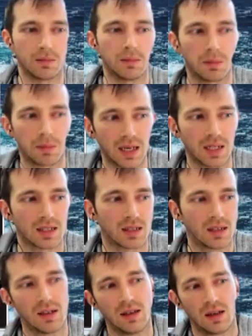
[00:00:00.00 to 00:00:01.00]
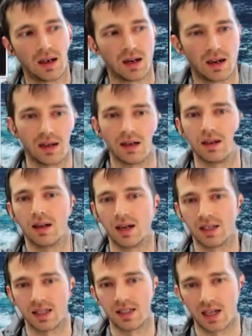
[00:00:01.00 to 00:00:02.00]
But
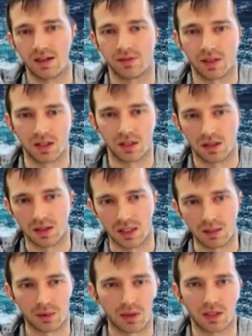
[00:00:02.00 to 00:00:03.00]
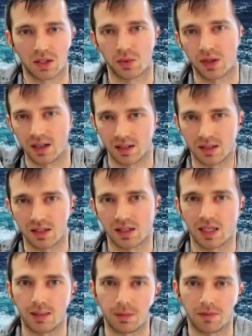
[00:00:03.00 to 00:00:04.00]
as I dive in deeper, I just want to
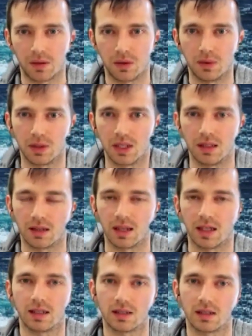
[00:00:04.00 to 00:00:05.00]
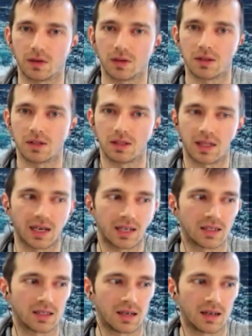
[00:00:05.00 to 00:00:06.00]
disclaim a few key things. The first is
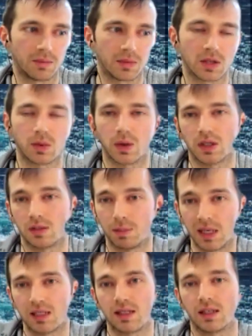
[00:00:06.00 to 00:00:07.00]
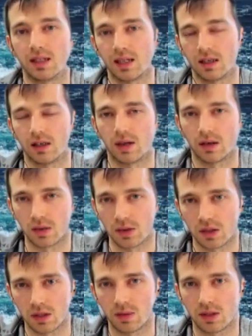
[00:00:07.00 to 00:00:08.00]
that this work is based on data
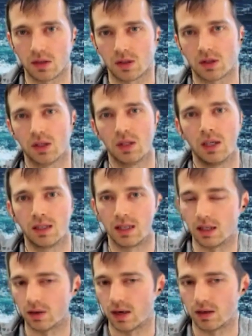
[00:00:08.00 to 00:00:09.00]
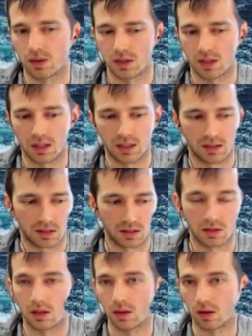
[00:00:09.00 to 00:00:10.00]
crowdsourcing research. Data crowdsourcing is the
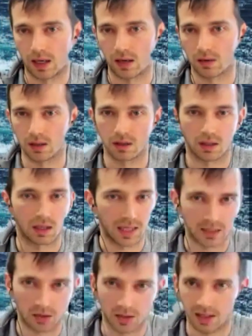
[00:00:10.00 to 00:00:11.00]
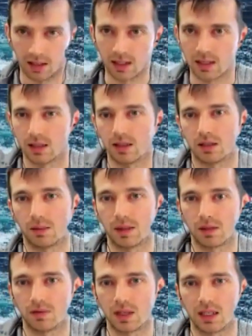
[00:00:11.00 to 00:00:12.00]
use of the crowd to collect or analyze large
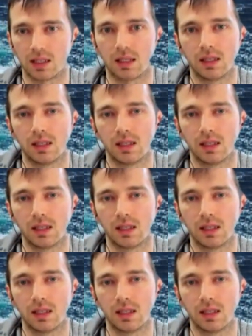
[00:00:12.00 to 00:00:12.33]
amounts of data.